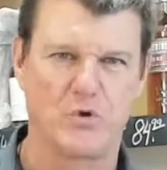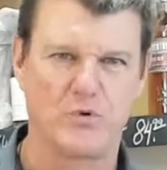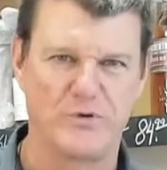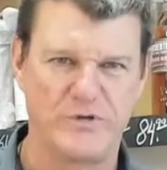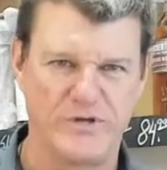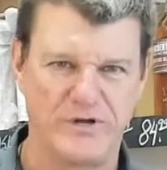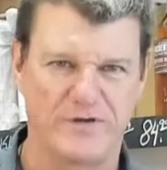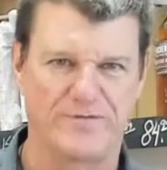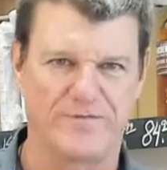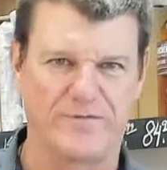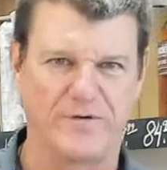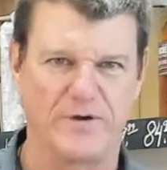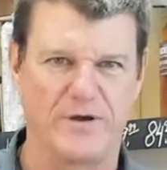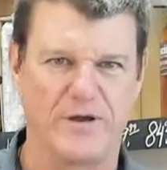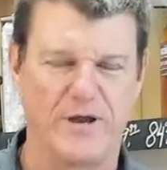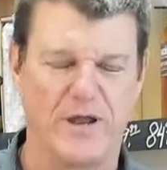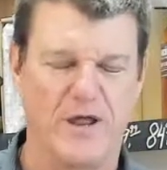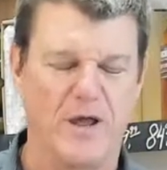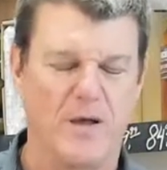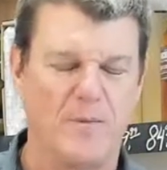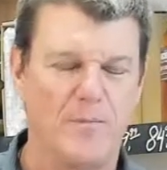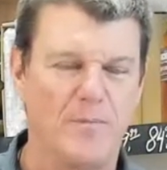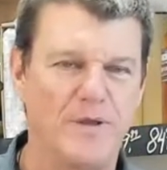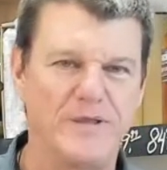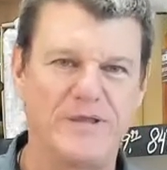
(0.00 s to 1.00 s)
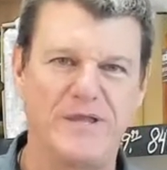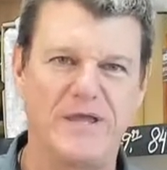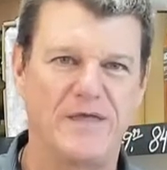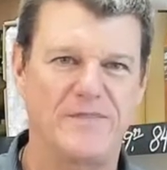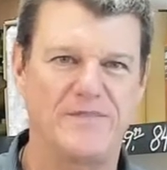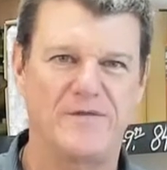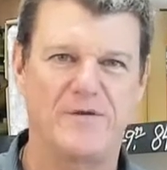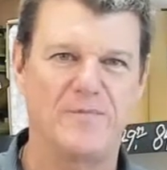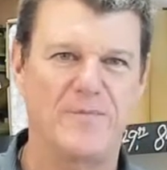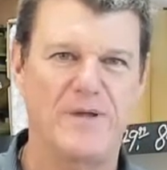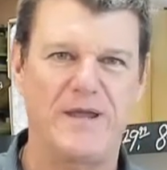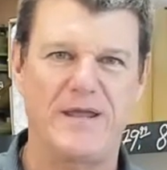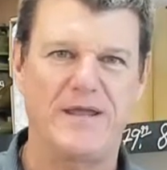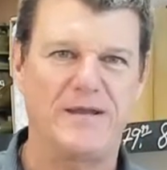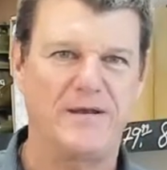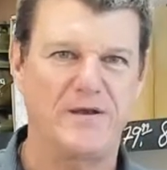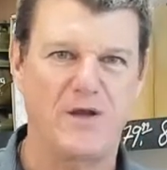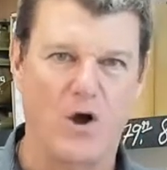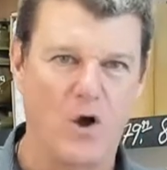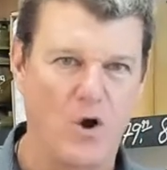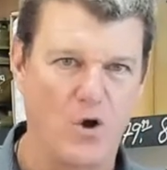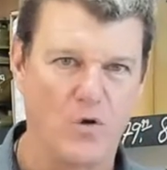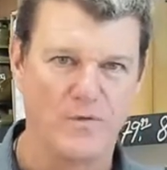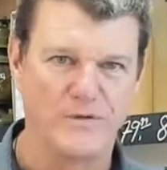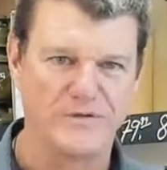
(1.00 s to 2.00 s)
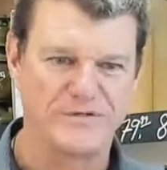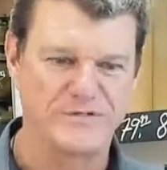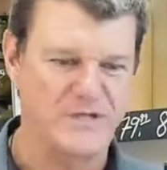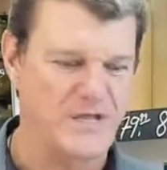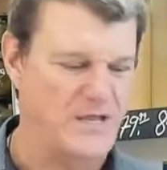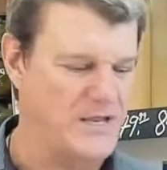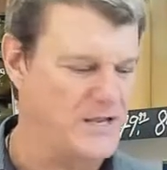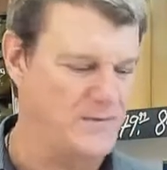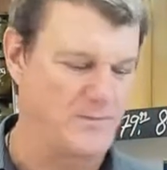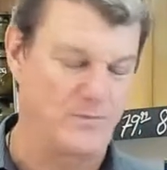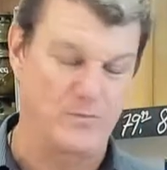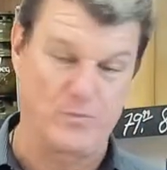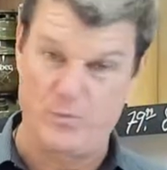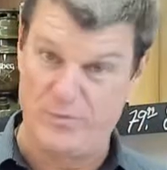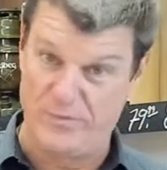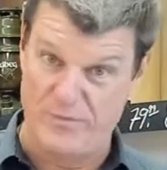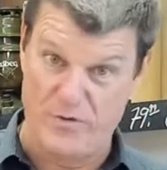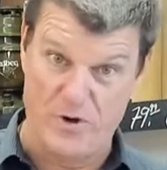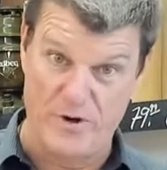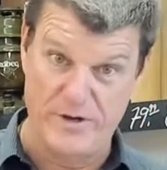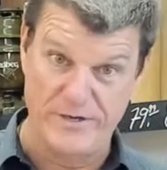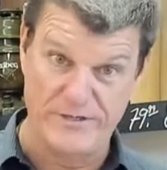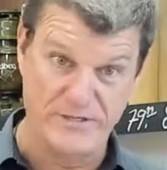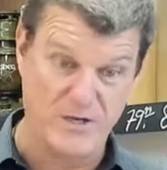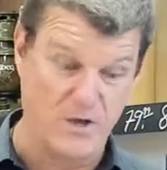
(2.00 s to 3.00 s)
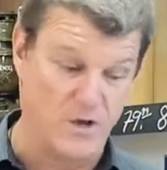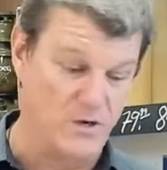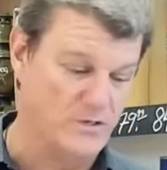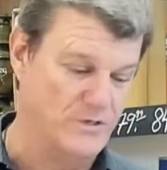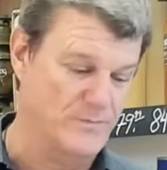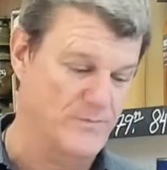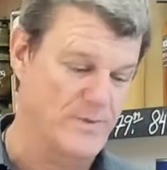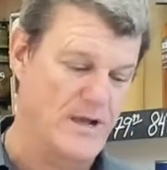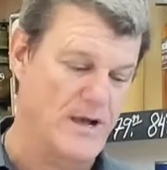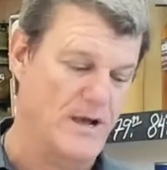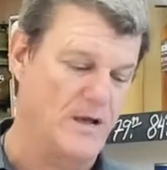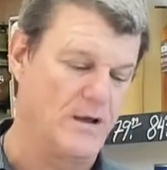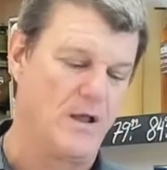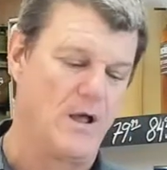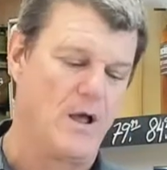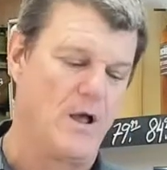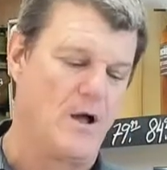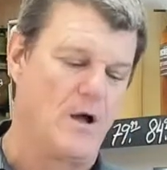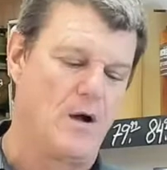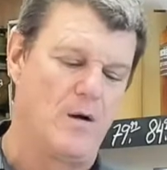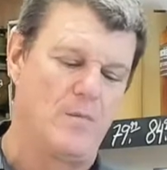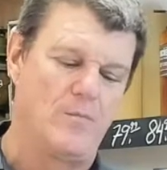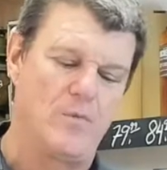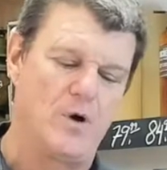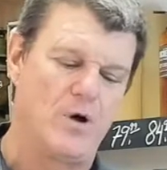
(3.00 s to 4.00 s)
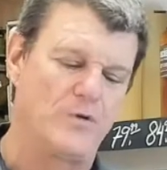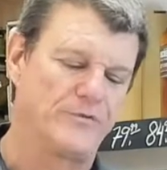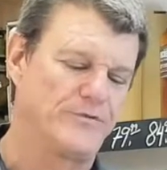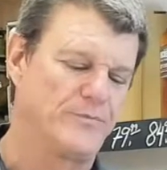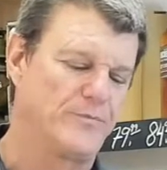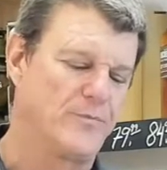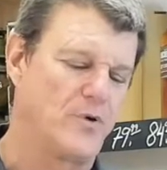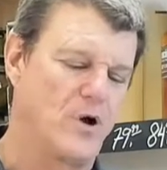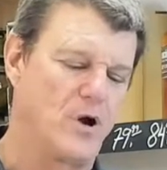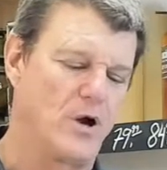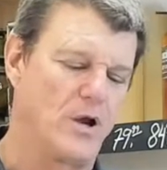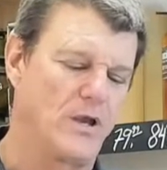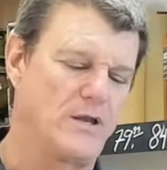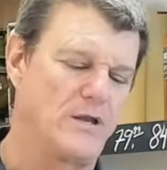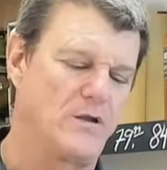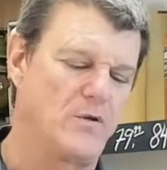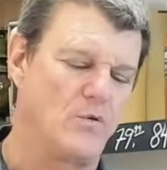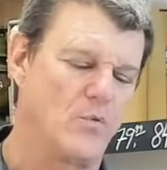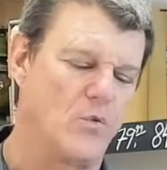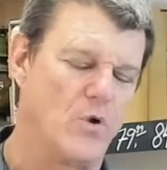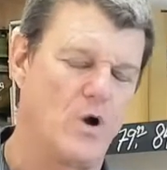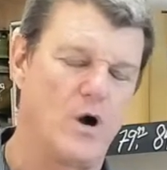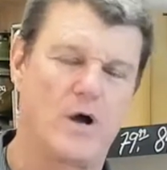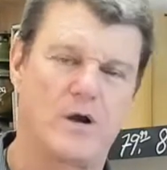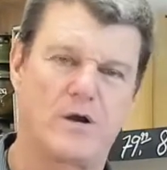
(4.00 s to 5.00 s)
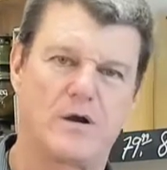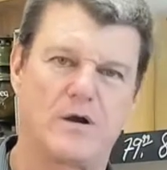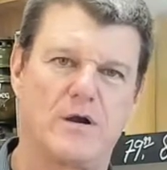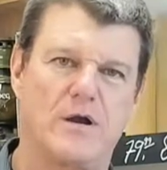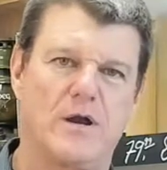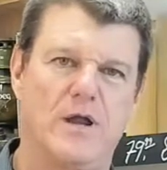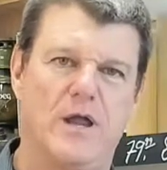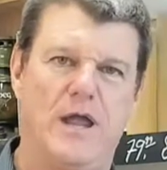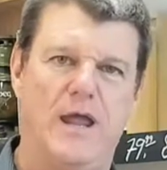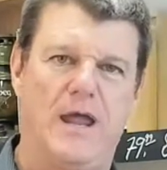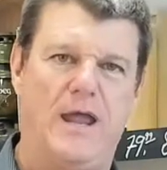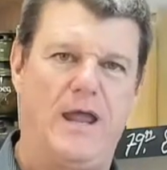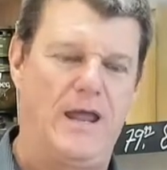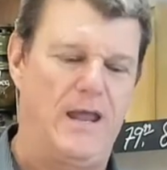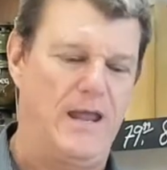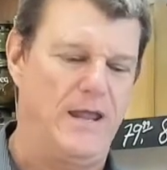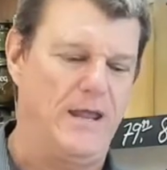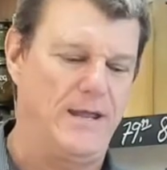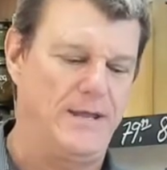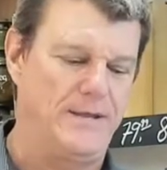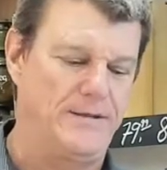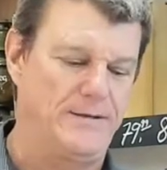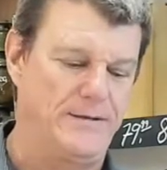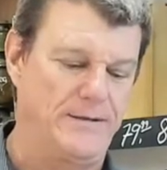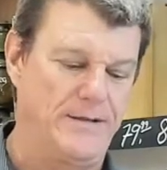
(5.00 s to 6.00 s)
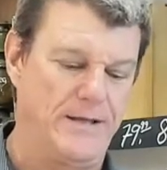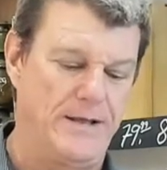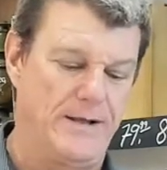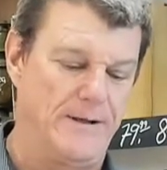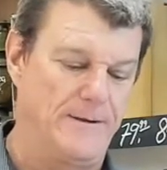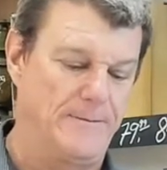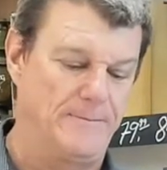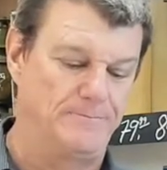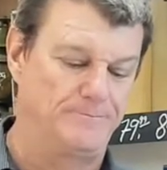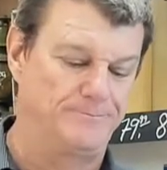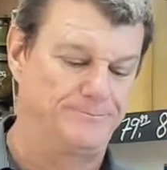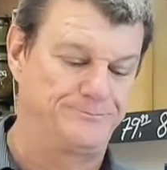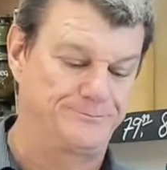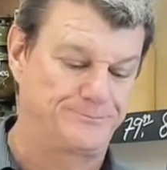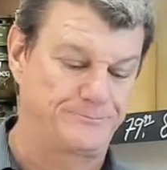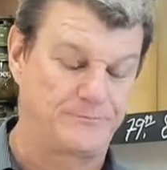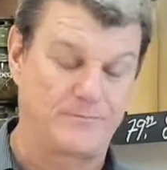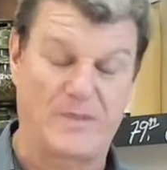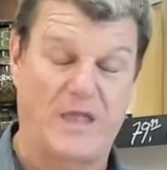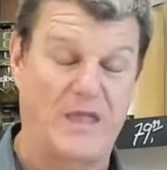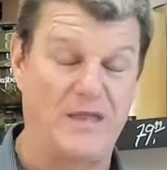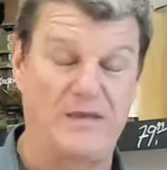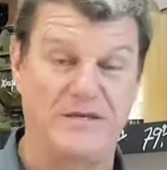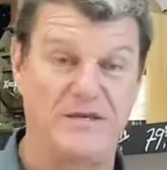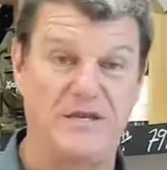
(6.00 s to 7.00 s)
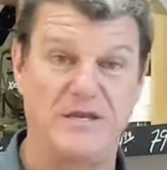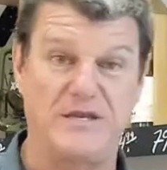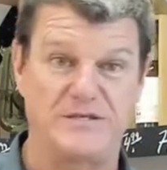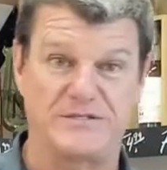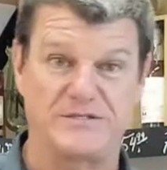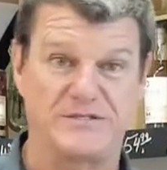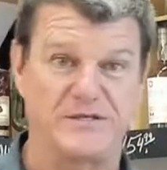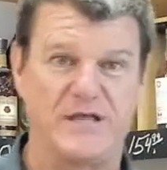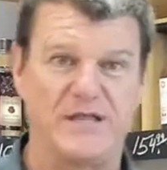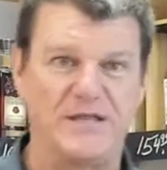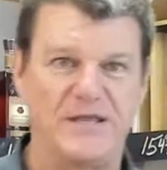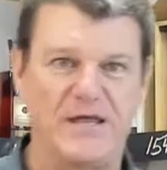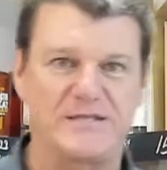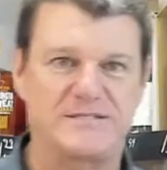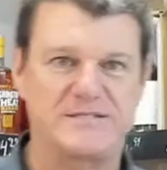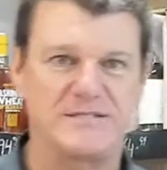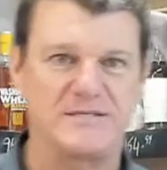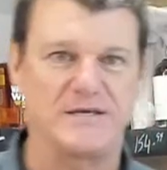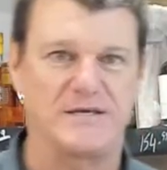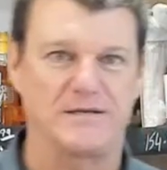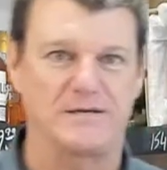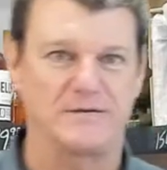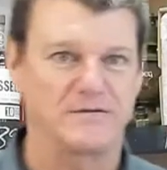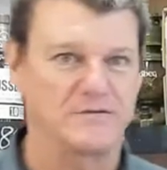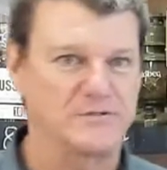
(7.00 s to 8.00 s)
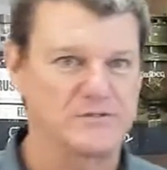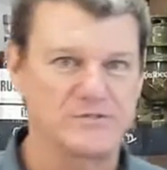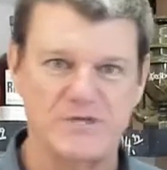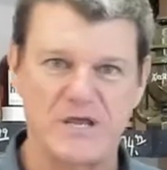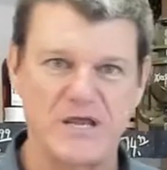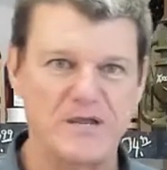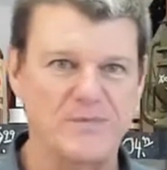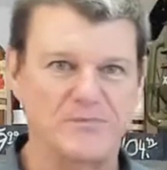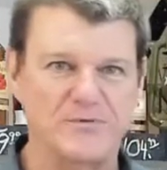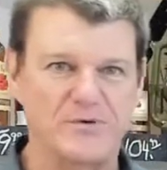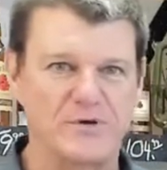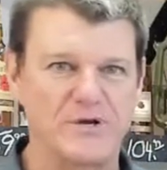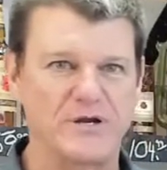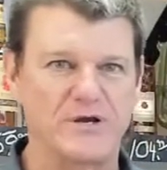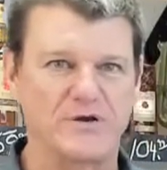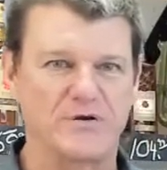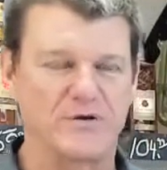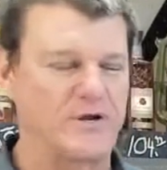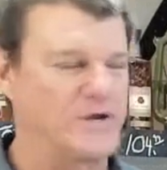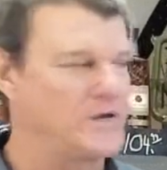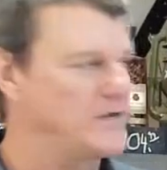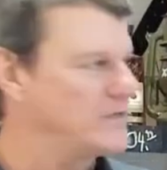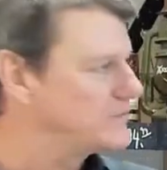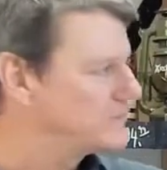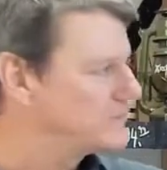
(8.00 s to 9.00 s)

different, but yet they're made all the same? We've already talked about malted barley, water, and yeast, and that's it. Same three ingredients